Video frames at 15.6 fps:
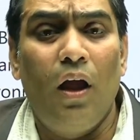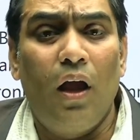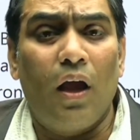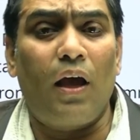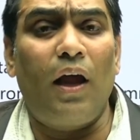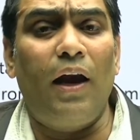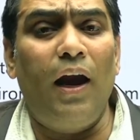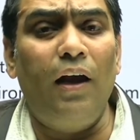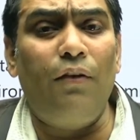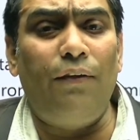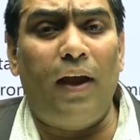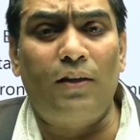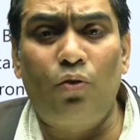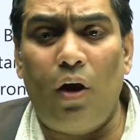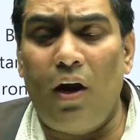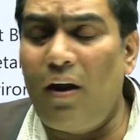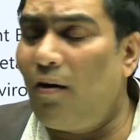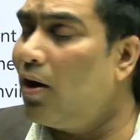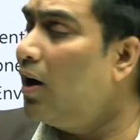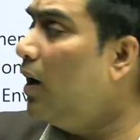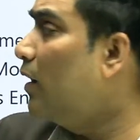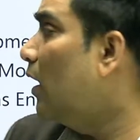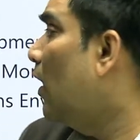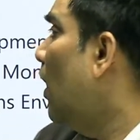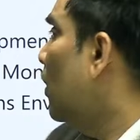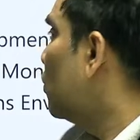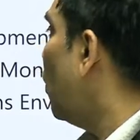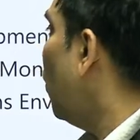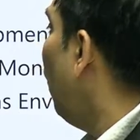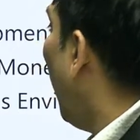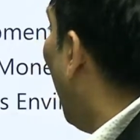Current factual oriented.
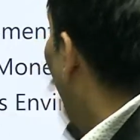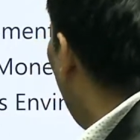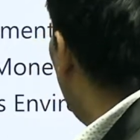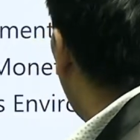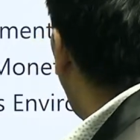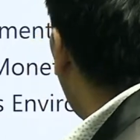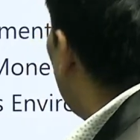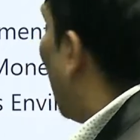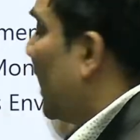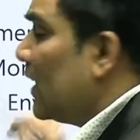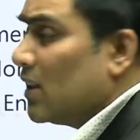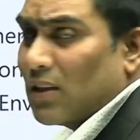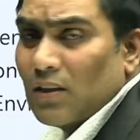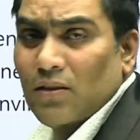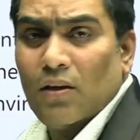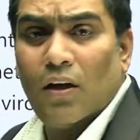So why it was asked?